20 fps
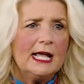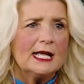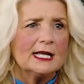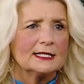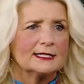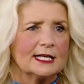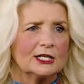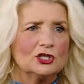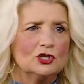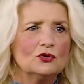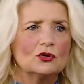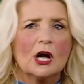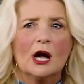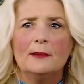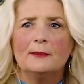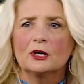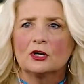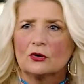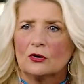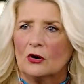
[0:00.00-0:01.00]
is that you
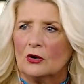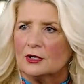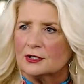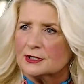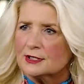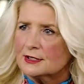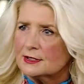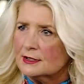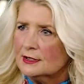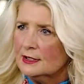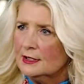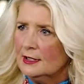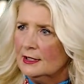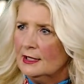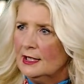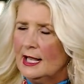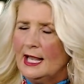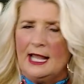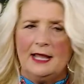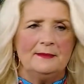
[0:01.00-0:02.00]
come across.
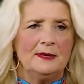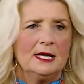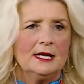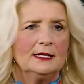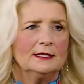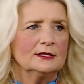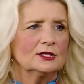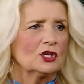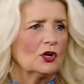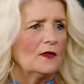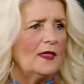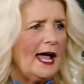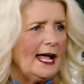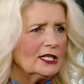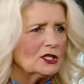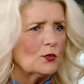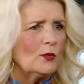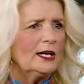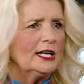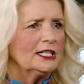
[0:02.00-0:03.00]
Amen. So
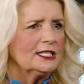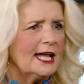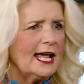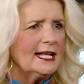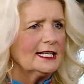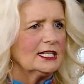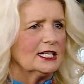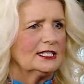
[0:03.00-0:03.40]
that's what it takes.